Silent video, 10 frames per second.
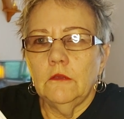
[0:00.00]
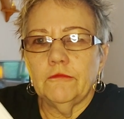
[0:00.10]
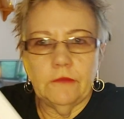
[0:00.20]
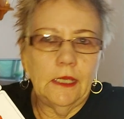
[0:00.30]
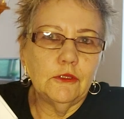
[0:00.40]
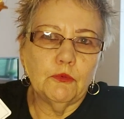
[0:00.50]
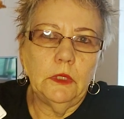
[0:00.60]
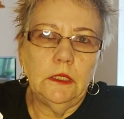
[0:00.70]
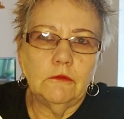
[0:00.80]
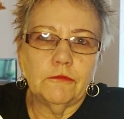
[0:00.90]
Sage
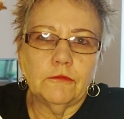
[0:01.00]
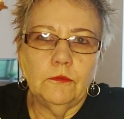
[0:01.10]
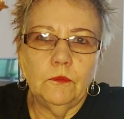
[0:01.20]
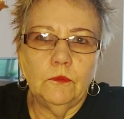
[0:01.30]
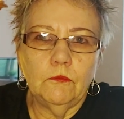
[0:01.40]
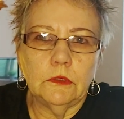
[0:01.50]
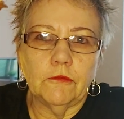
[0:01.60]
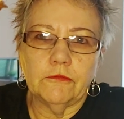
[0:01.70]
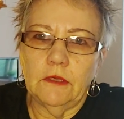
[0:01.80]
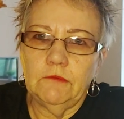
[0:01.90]
waits. With
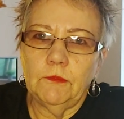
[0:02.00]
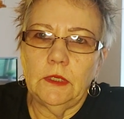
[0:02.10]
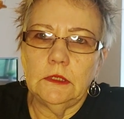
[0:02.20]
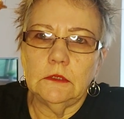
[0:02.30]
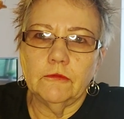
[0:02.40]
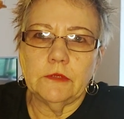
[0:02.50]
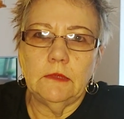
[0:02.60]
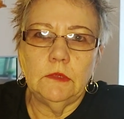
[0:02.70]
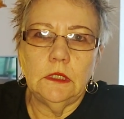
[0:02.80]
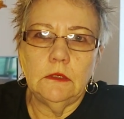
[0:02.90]
the Seven of Pentacles
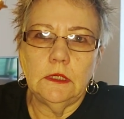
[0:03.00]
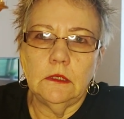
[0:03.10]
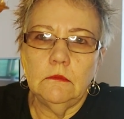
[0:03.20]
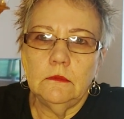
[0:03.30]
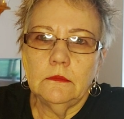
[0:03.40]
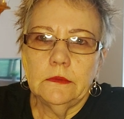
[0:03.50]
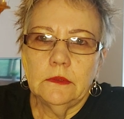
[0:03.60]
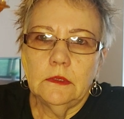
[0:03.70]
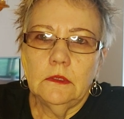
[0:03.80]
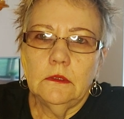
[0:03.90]
coming out here,
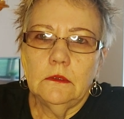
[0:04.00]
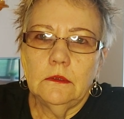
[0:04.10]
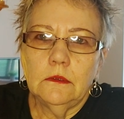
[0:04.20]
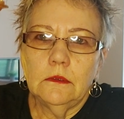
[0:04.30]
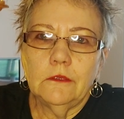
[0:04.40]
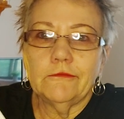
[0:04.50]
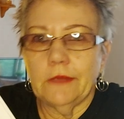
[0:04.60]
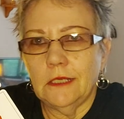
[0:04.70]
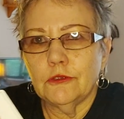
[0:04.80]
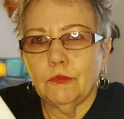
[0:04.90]

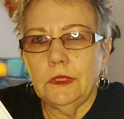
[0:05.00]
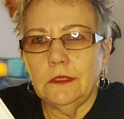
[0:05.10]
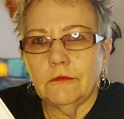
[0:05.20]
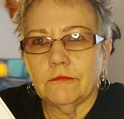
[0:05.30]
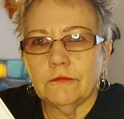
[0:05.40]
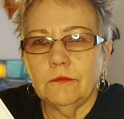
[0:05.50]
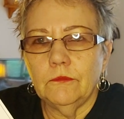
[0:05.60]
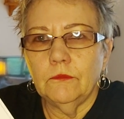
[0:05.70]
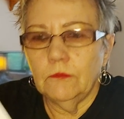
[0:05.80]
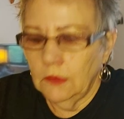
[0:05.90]
Sage waits.
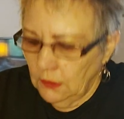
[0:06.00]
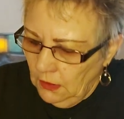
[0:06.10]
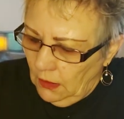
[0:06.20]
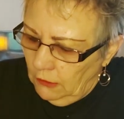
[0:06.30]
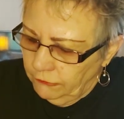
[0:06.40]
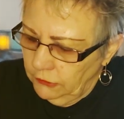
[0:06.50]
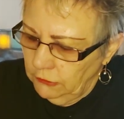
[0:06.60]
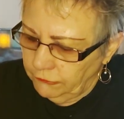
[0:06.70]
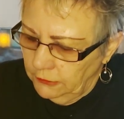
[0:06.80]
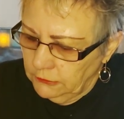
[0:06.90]
So
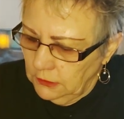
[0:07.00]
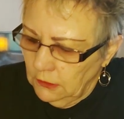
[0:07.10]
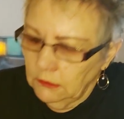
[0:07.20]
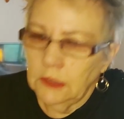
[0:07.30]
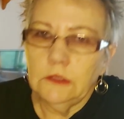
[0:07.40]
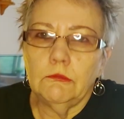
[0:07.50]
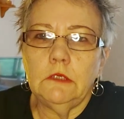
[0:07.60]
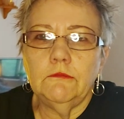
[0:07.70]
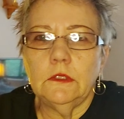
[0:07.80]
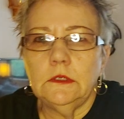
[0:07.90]
you sit there and you
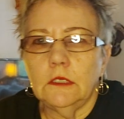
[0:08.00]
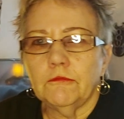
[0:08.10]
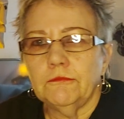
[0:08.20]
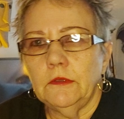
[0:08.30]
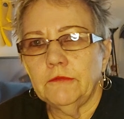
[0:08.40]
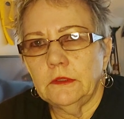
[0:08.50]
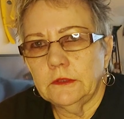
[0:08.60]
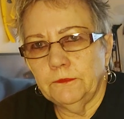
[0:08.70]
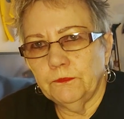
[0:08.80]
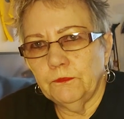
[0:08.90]
wait for the next visit.